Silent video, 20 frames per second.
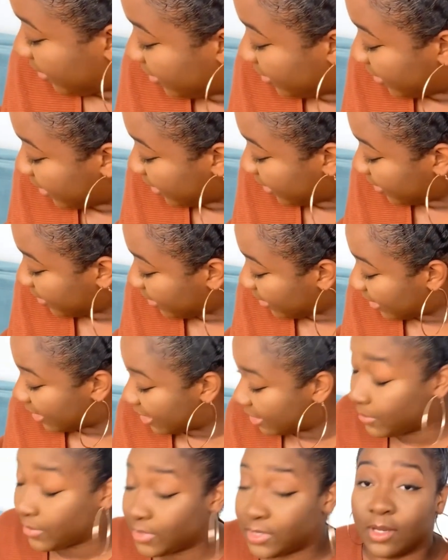Then
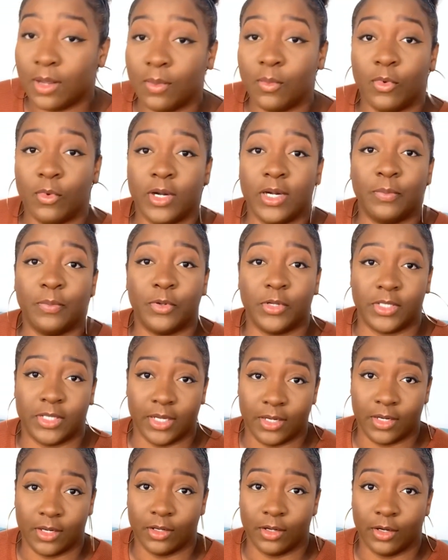I'm someone in
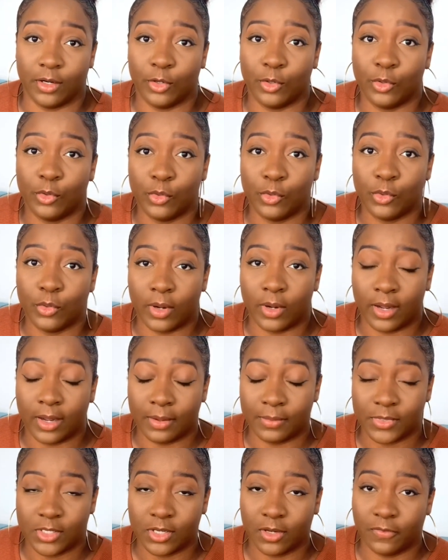particular who
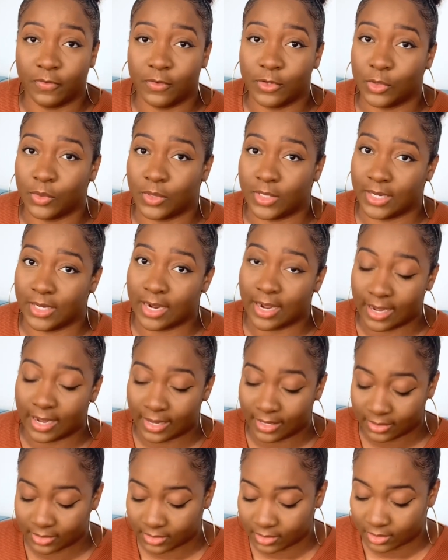suffers with
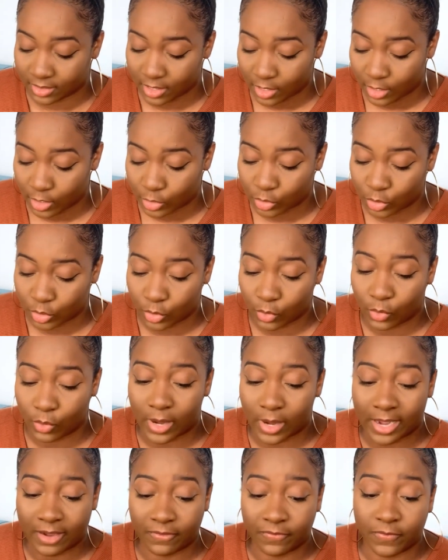gas. So
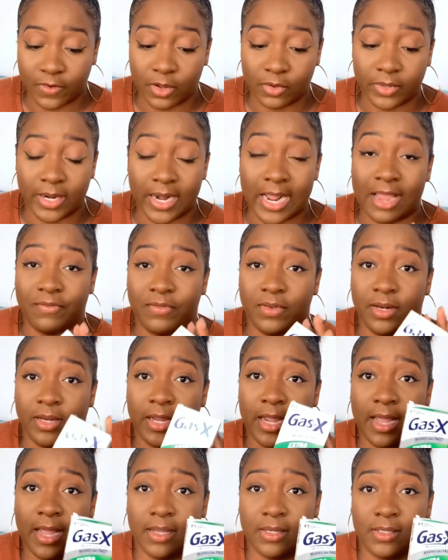I found that having
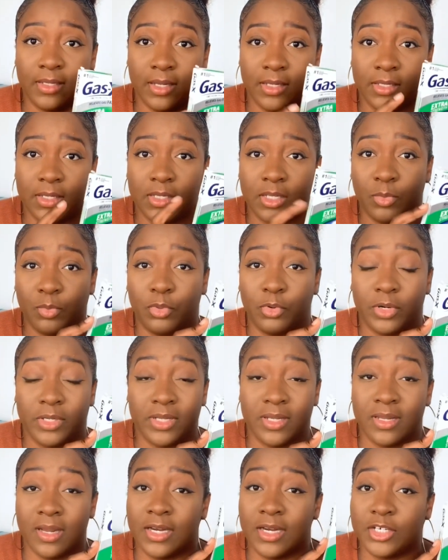gas sex is
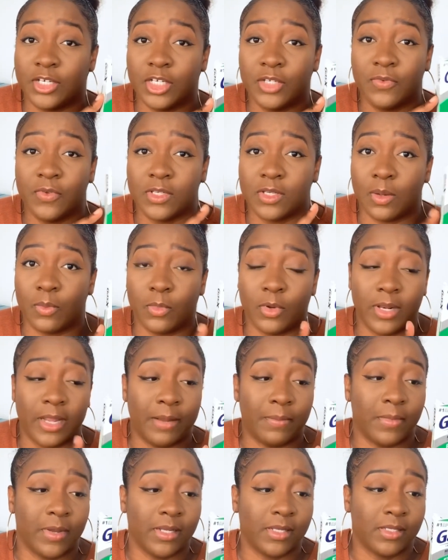important, not just for someone
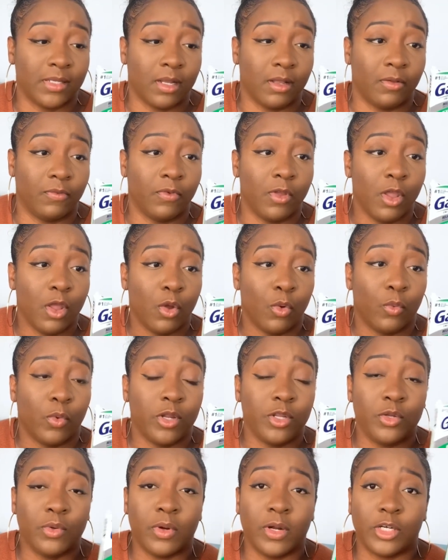like myself.
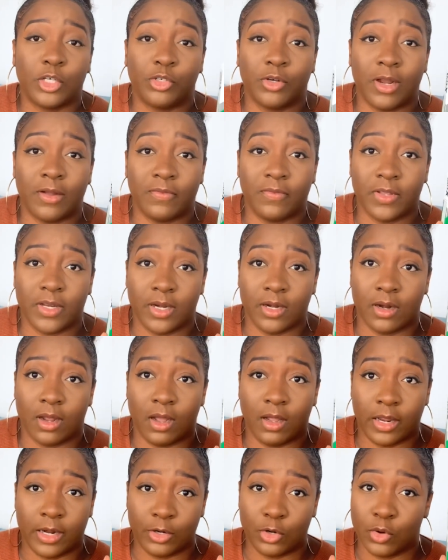When you are traveling
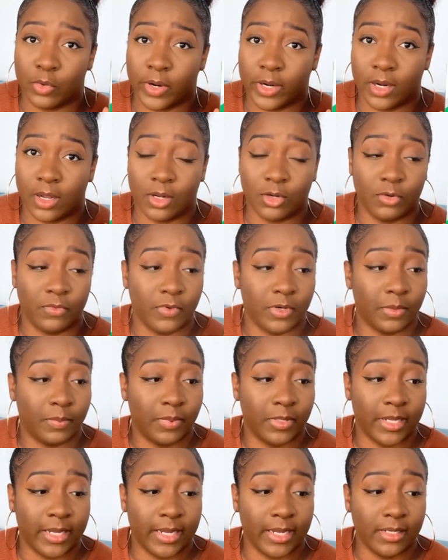and going all over the
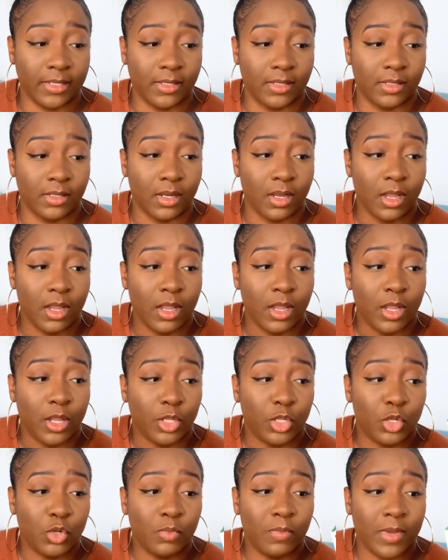place,
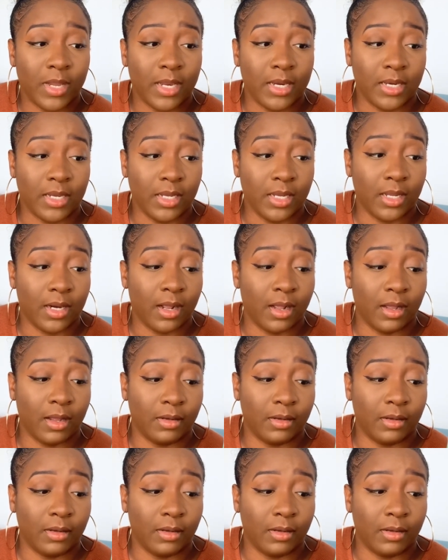you may need,